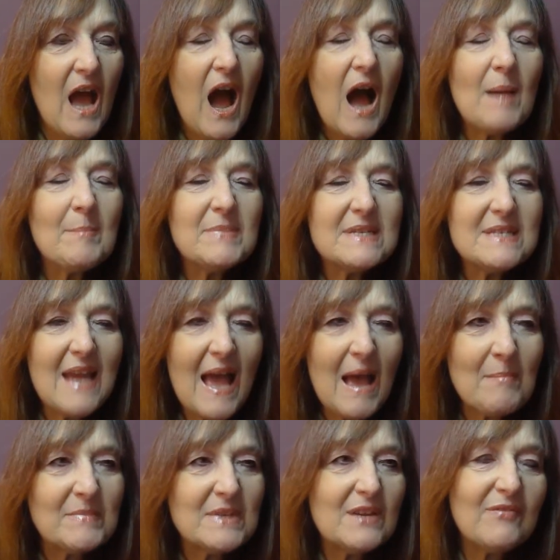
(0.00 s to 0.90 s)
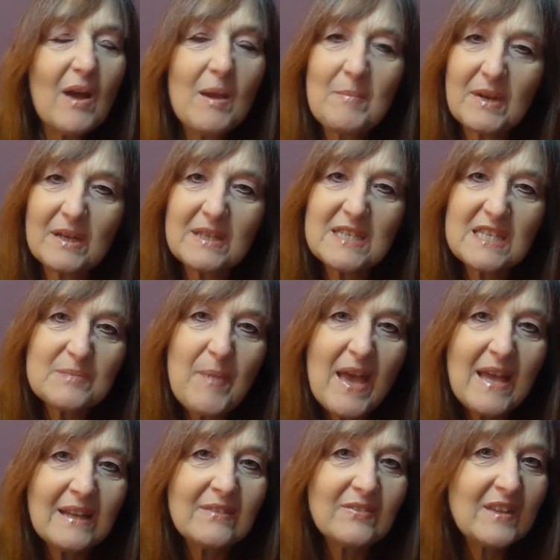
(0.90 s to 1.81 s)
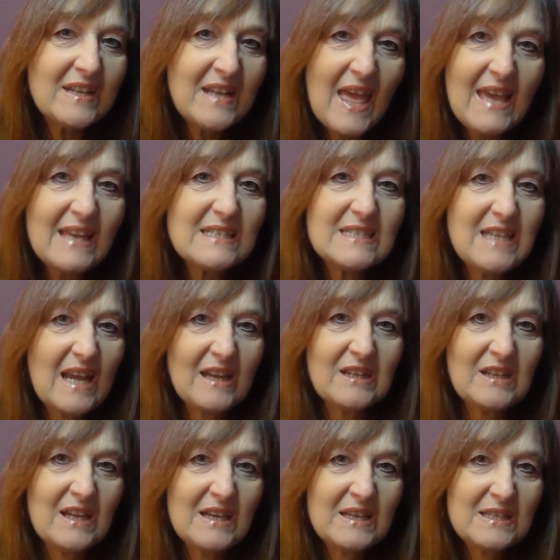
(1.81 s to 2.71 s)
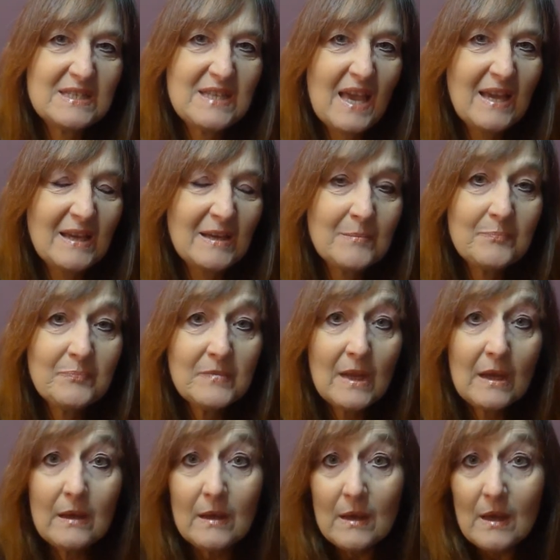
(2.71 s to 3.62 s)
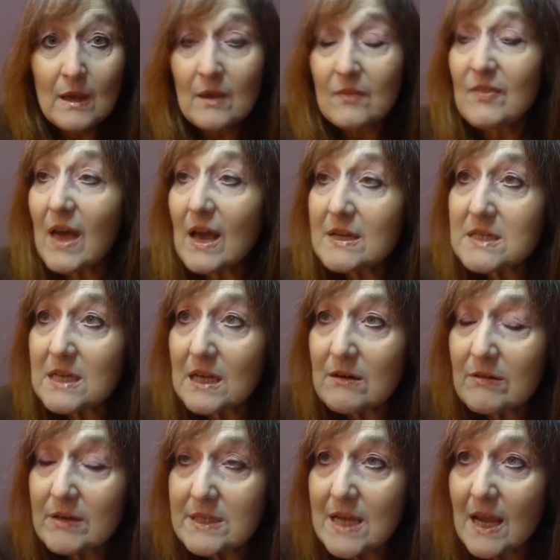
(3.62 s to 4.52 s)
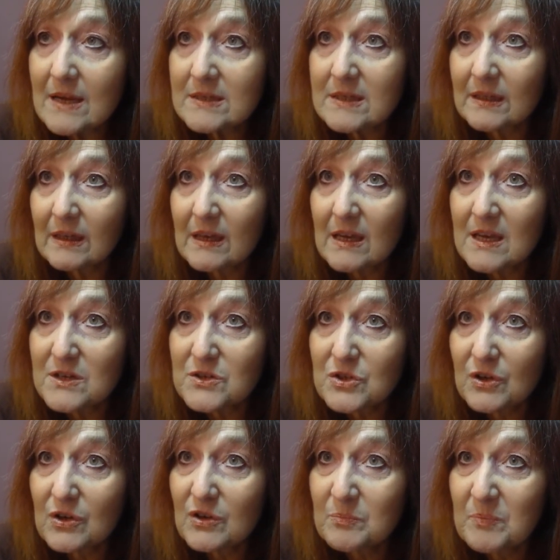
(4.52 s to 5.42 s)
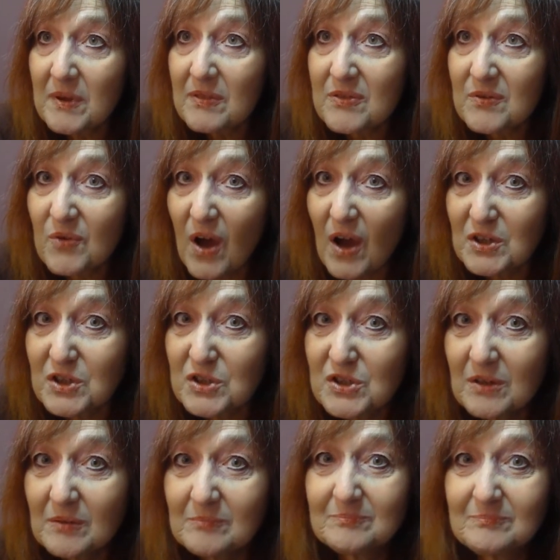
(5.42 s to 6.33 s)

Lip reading: I'm damned if I'm going to spend the next 10 years saying, that irritating itch could be thrush.